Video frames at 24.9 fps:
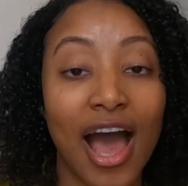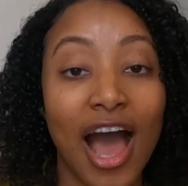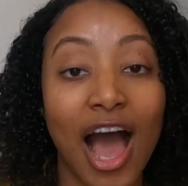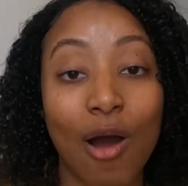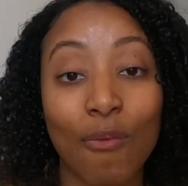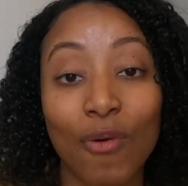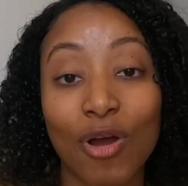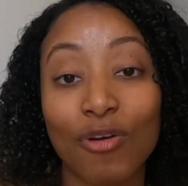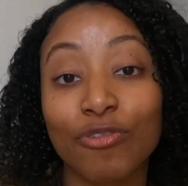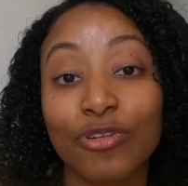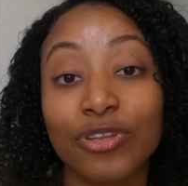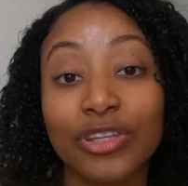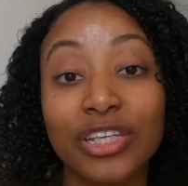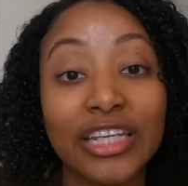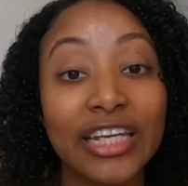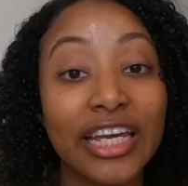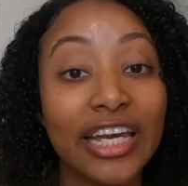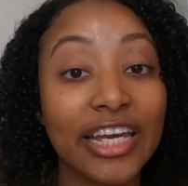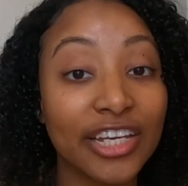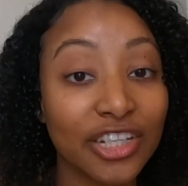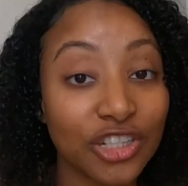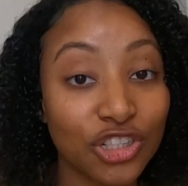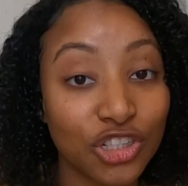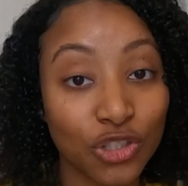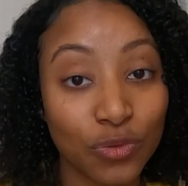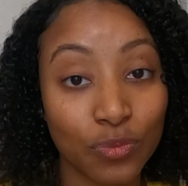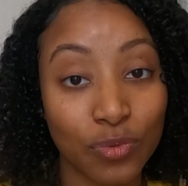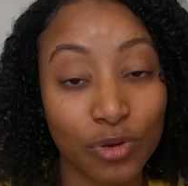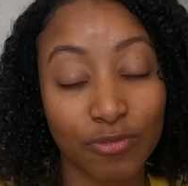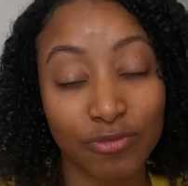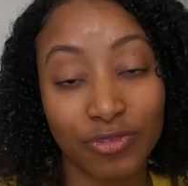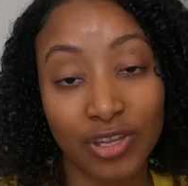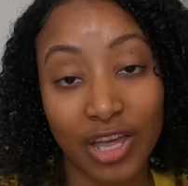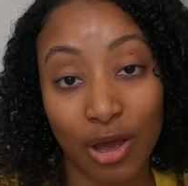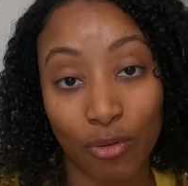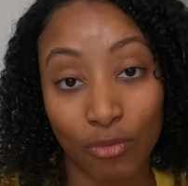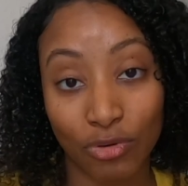However, the issue
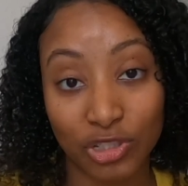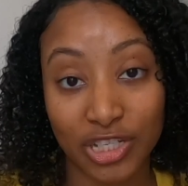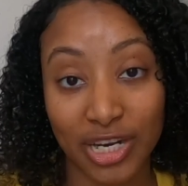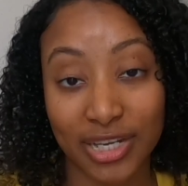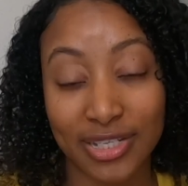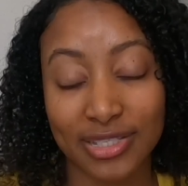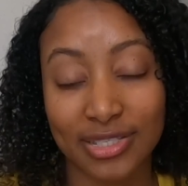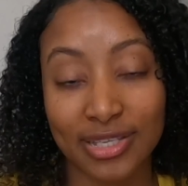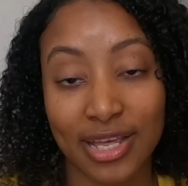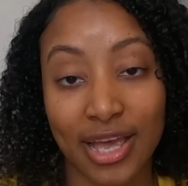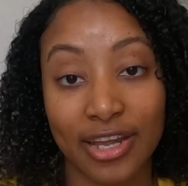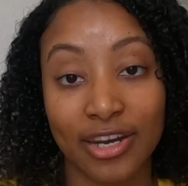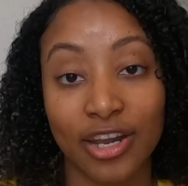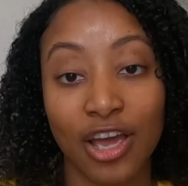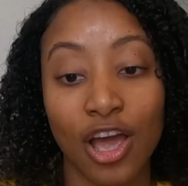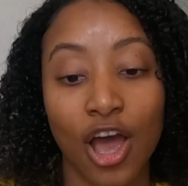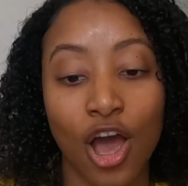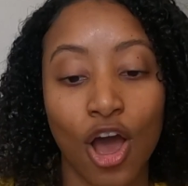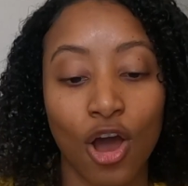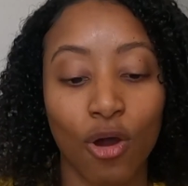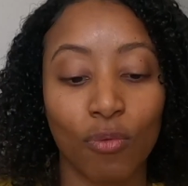with that, which I said,